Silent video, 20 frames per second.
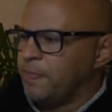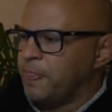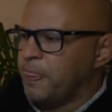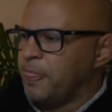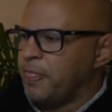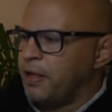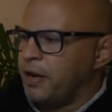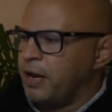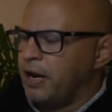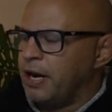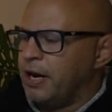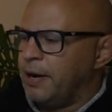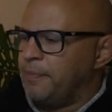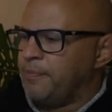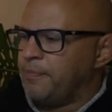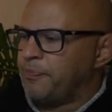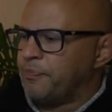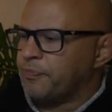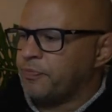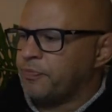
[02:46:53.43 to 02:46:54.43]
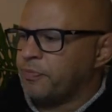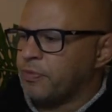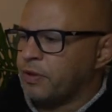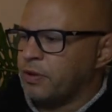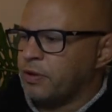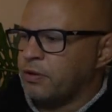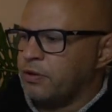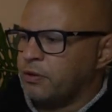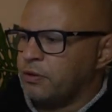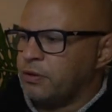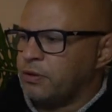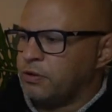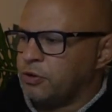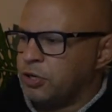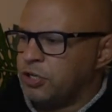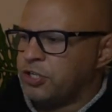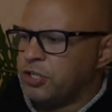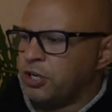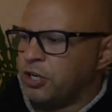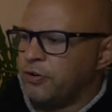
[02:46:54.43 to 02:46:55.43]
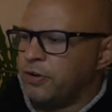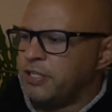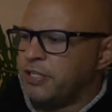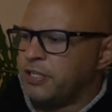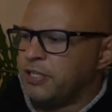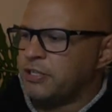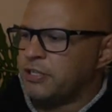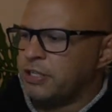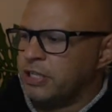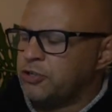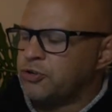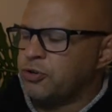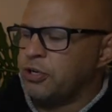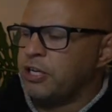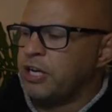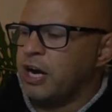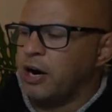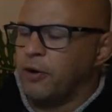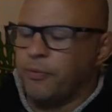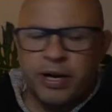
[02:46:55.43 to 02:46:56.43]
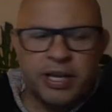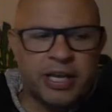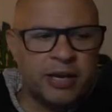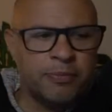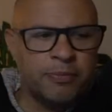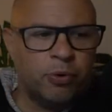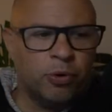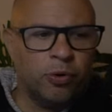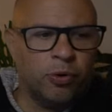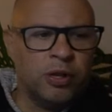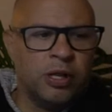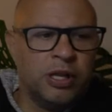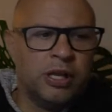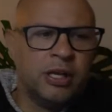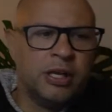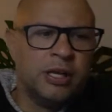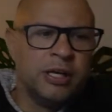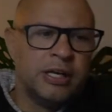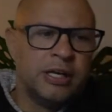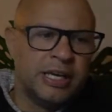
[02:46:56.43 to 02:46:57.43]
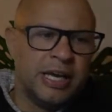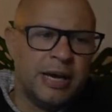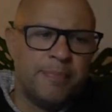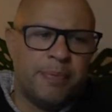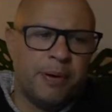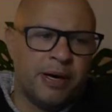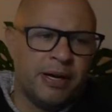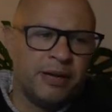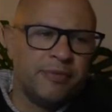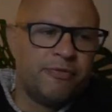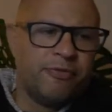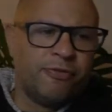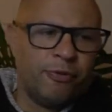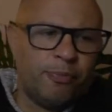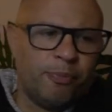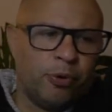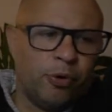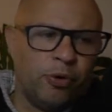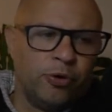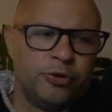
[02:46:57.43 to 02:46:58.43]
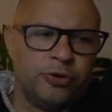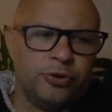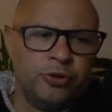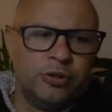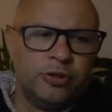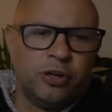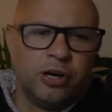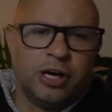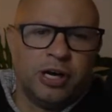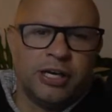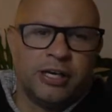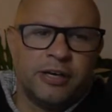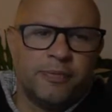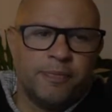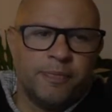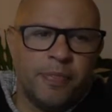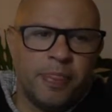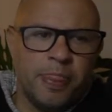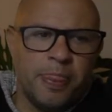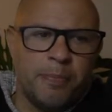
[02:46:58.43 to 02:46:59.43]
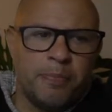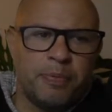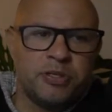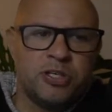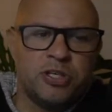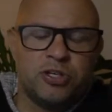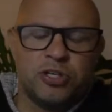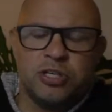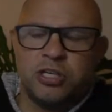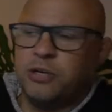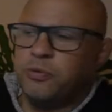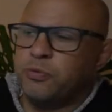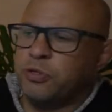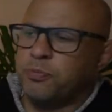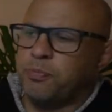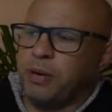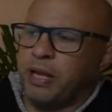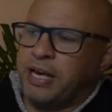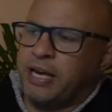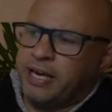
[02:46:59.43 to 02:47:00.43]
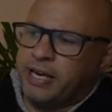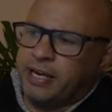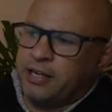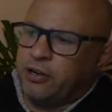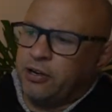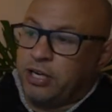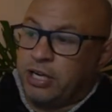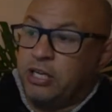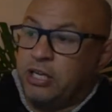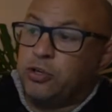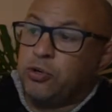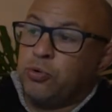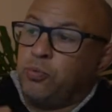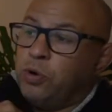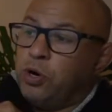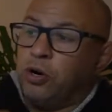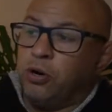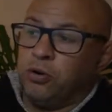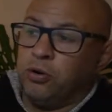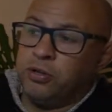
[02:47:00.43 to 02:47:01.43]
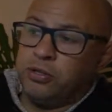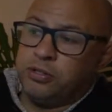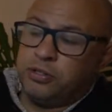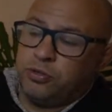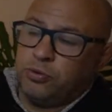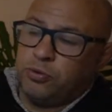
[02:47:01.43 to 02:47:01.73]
Um, Christian Lorenz says literally a wrecking ball. Yeah, but in football, dude, like the position he was playing, like he'd do well to a